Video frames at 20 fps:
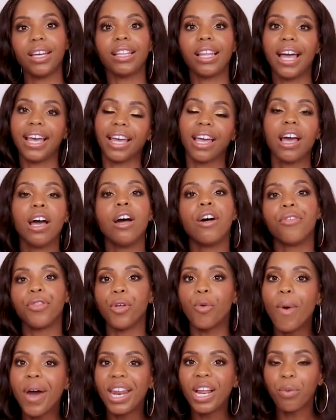Like the
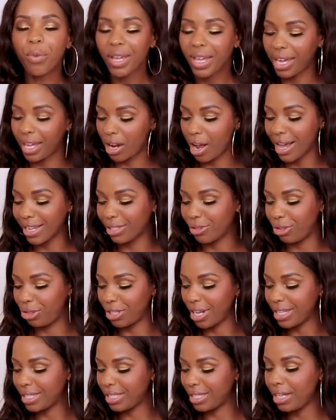wedding weekend, also
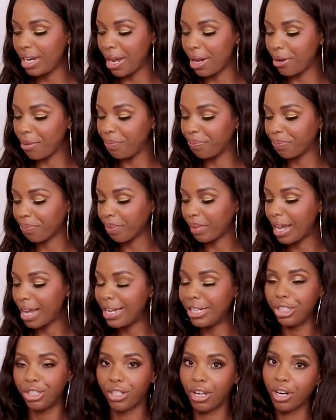just, you know,
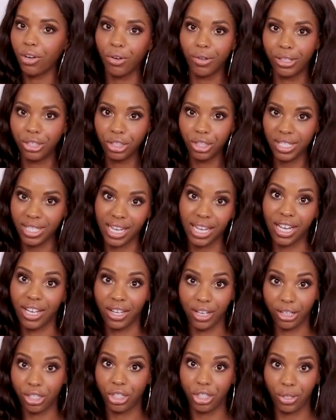in general, it's just like a
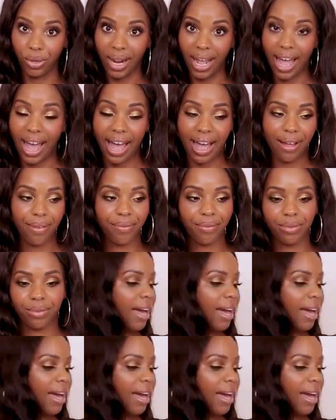good shoe to have.